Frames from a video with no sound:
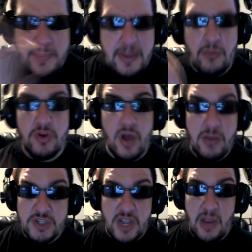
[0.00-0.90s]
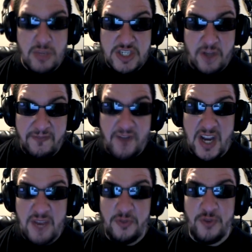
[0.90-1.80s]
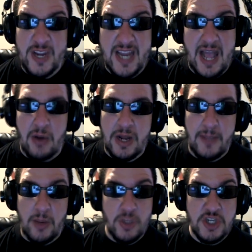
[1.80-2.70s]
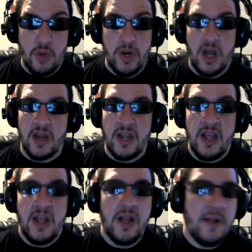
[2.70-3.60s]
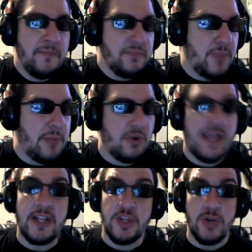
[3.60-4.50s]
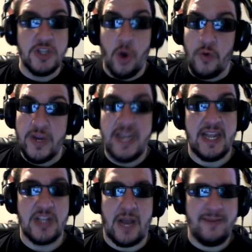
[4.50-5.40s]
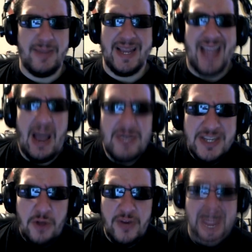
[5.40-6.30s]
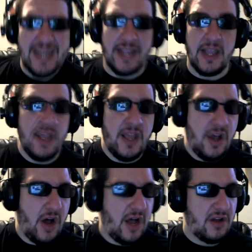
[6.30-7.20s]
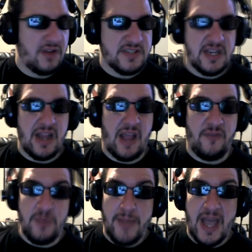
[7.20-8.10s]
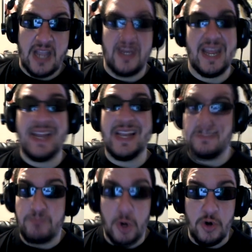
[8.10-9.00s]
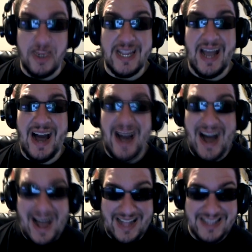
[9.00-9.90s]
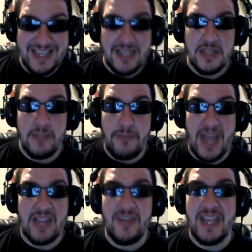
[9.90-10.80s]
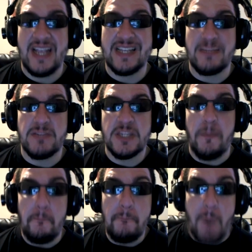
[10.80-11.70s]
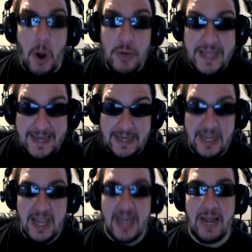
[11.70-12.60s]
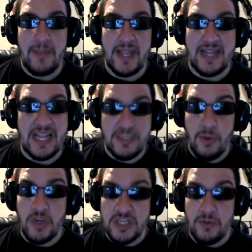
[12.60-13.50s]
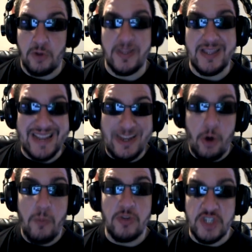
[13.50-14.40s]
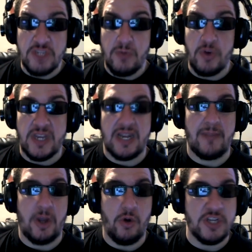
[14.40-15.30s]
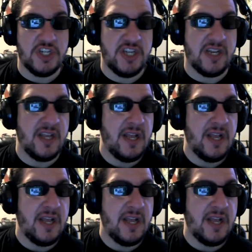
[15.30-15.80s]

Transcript: beep. It would start fucking freaking out, and I'm like, what's going on? People are like, dude, it's overheating. I'm like, how is it overheating? All of a sudden, I feel the back of it. It is burning hot. The back of it is smoking. And I'm like, not smoking smoke, but like almost smoking. I'm like, holy shit.